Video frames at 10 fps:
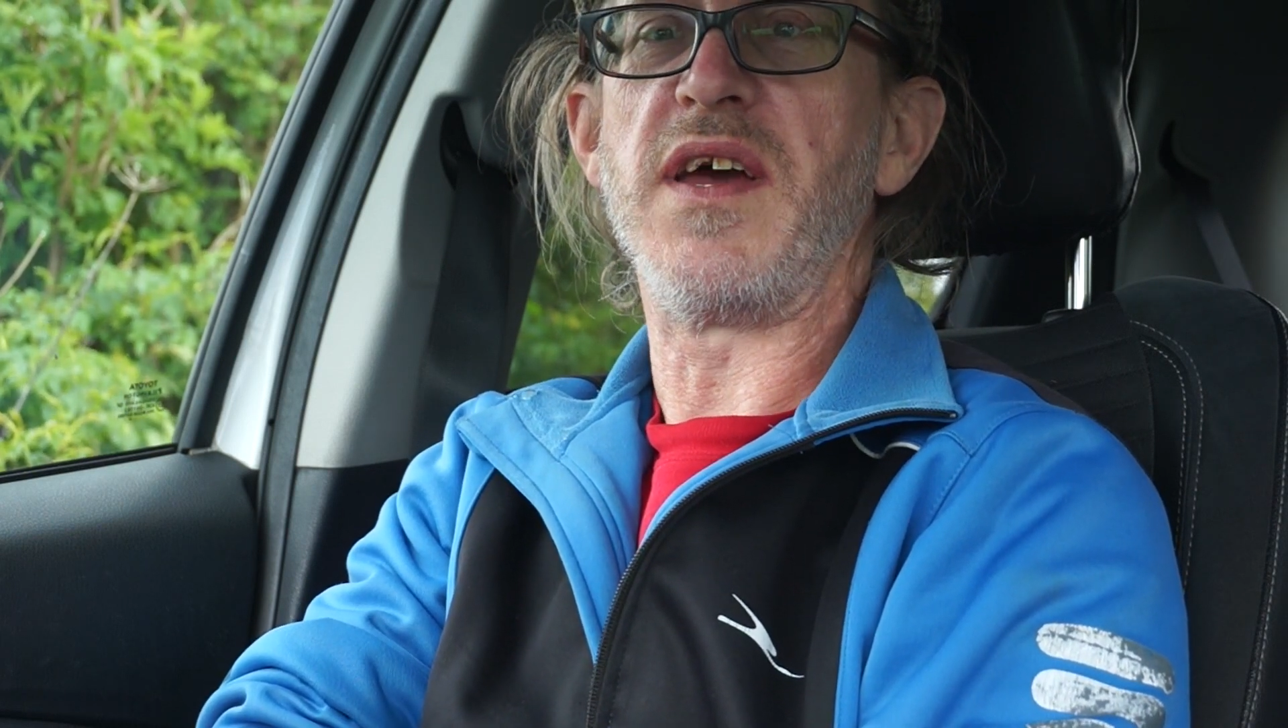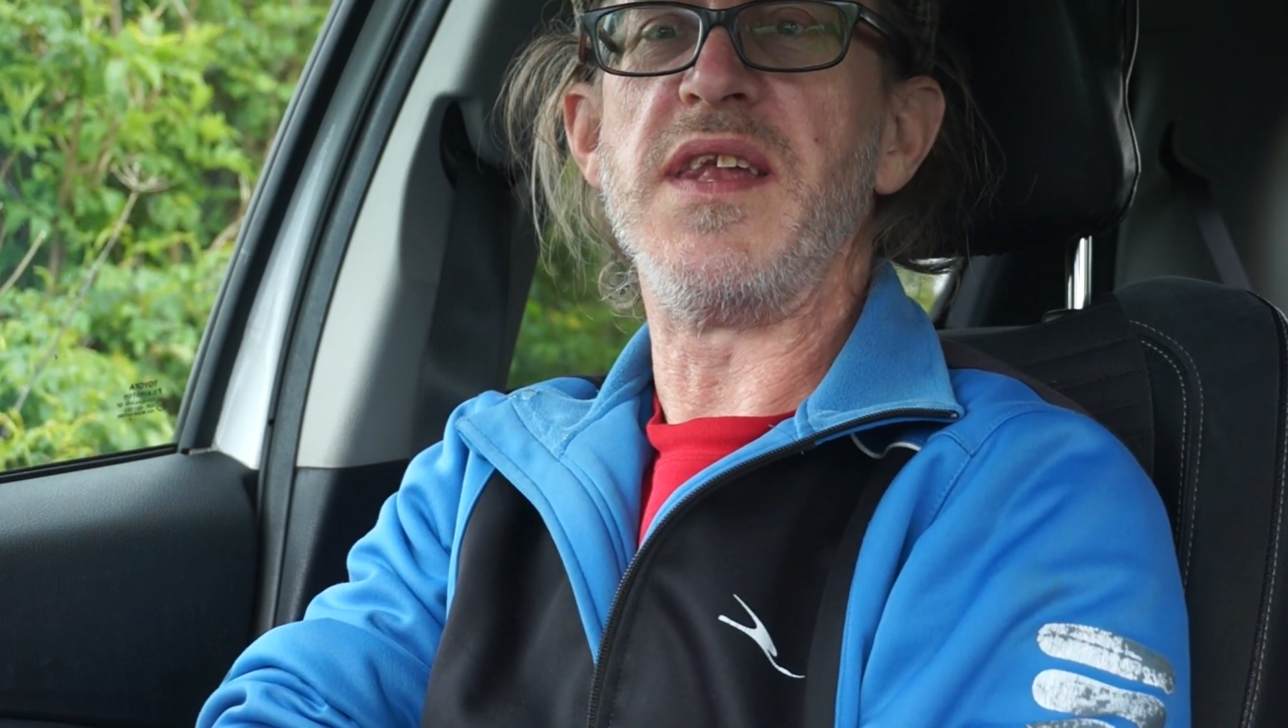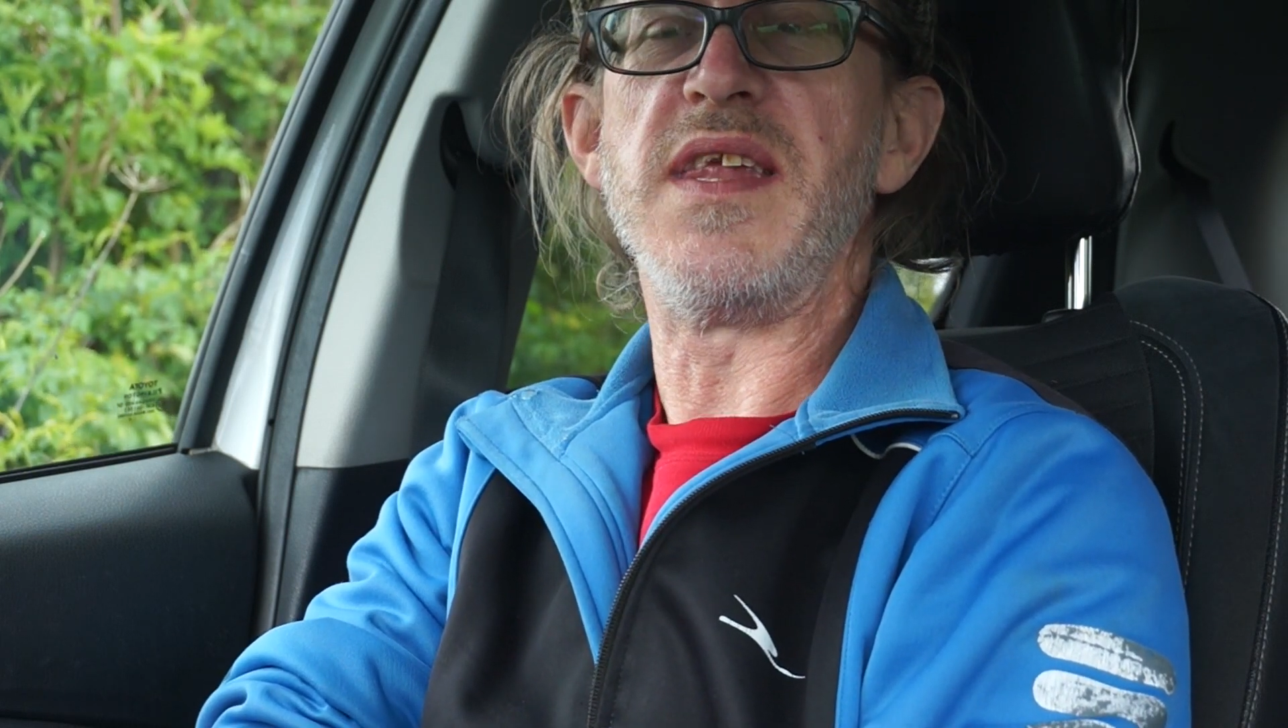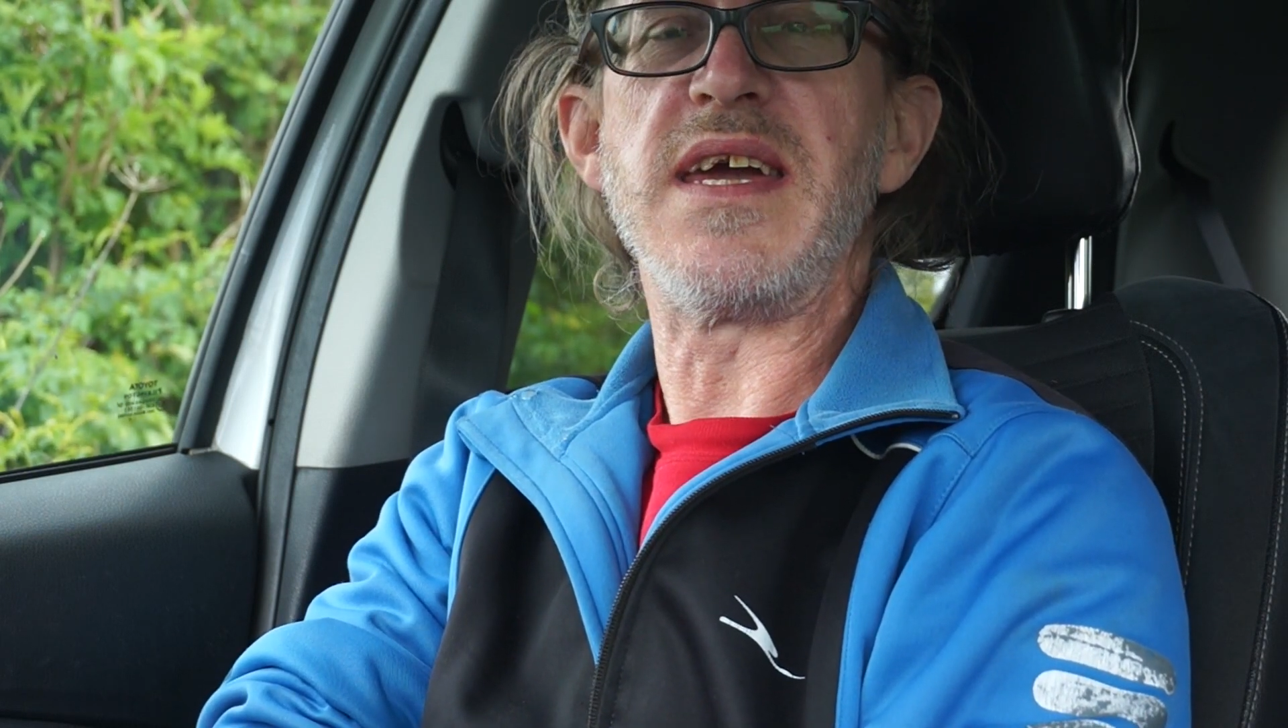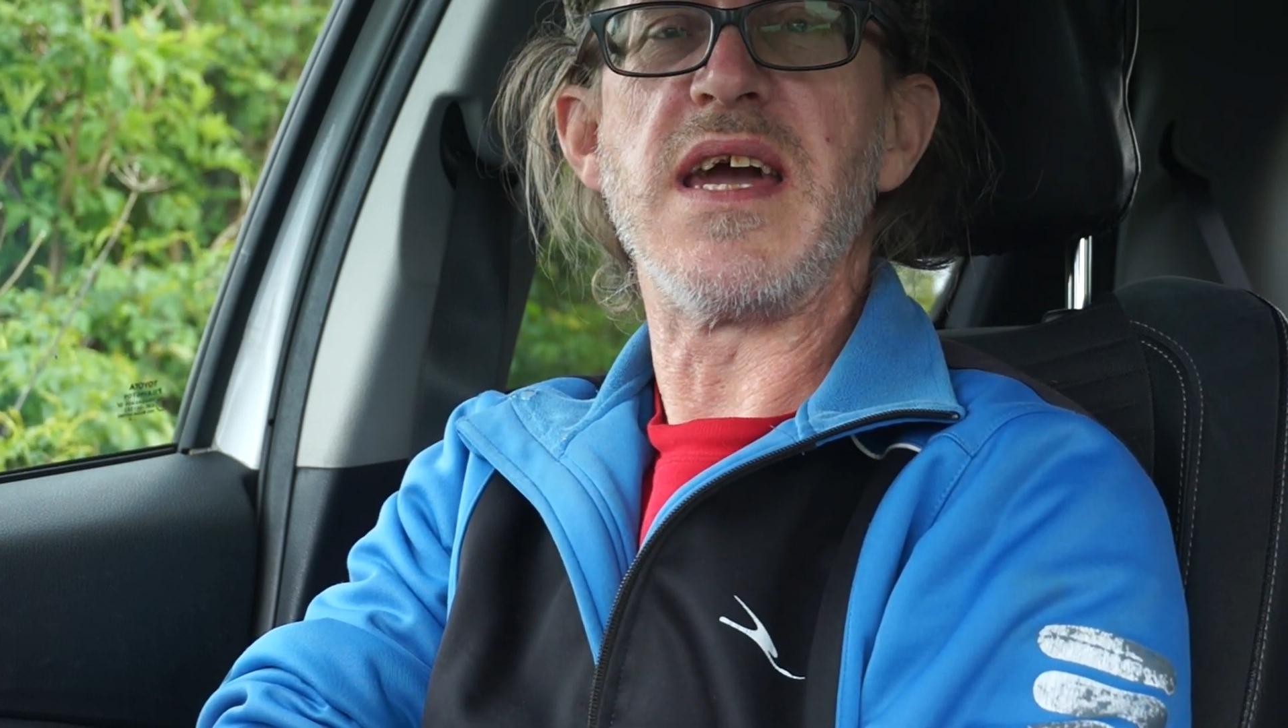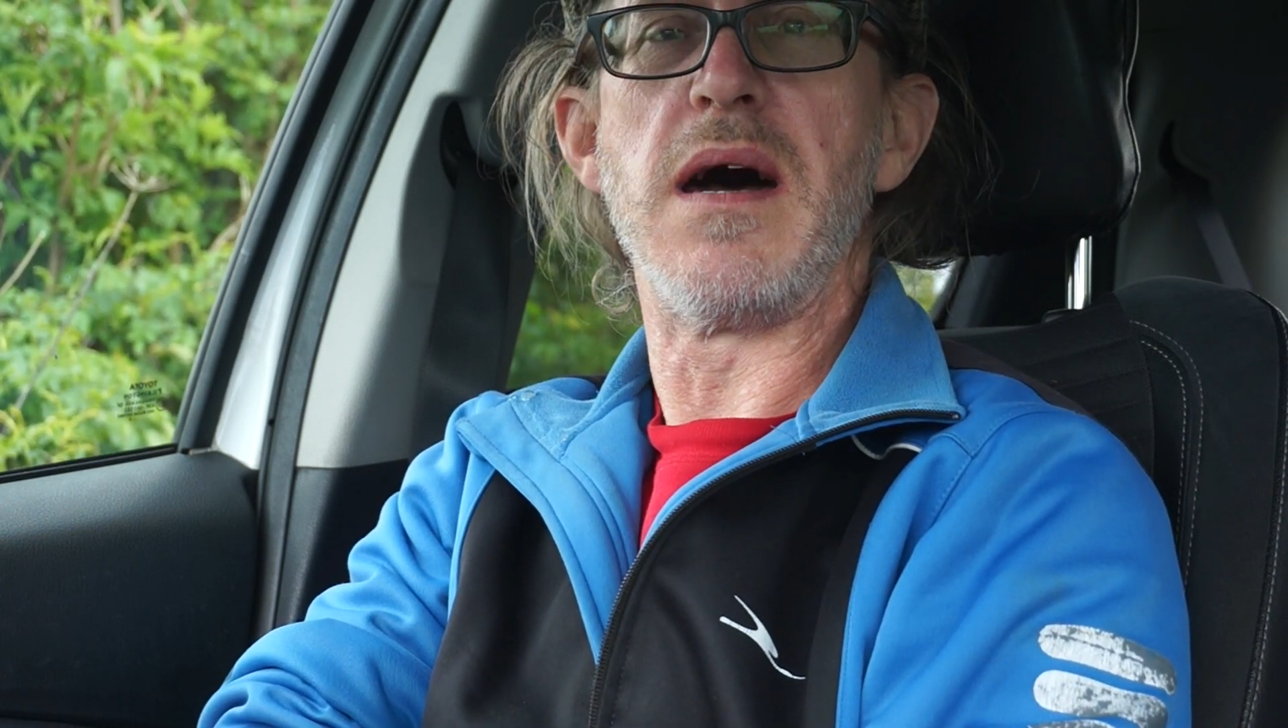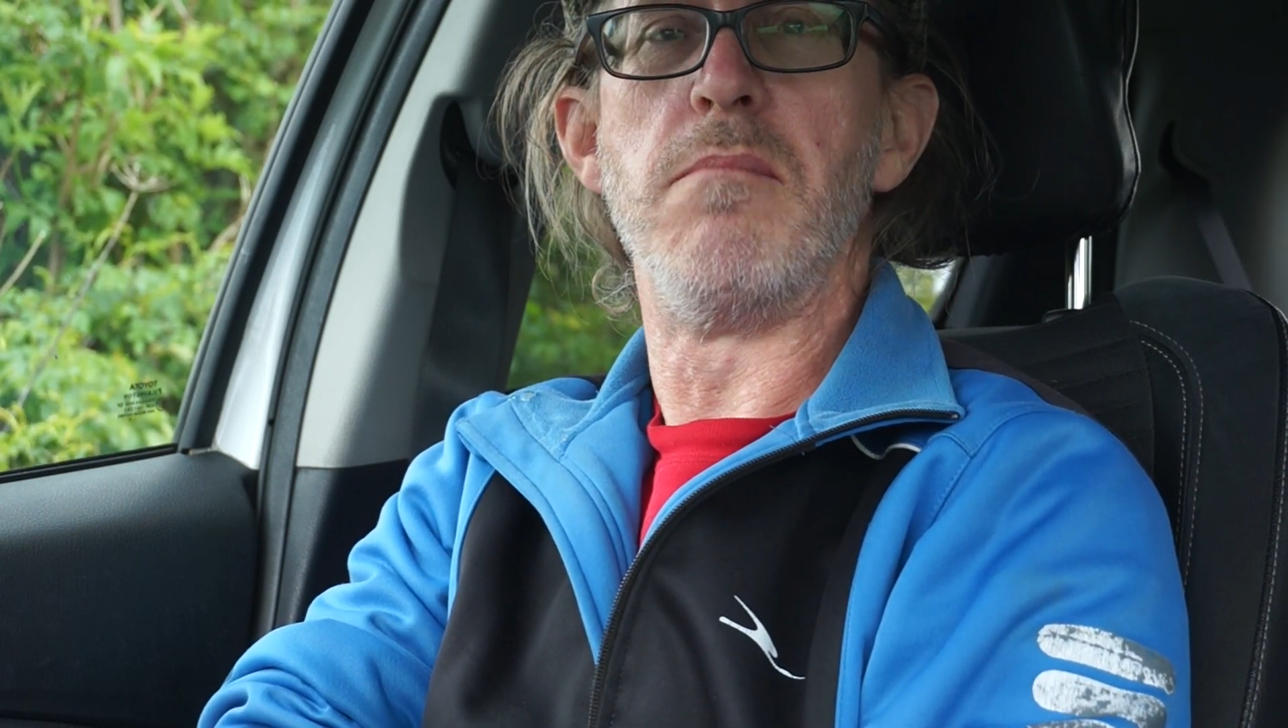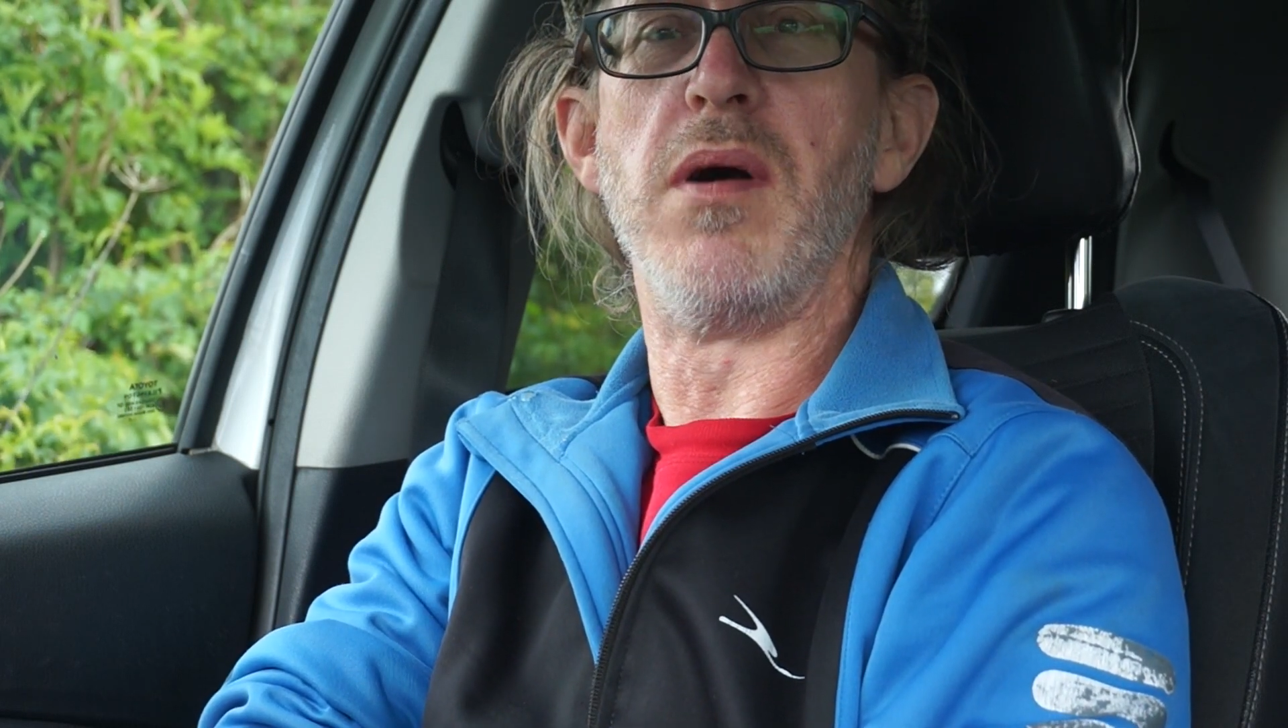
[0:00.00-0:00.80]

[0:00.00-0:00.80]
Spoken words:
in the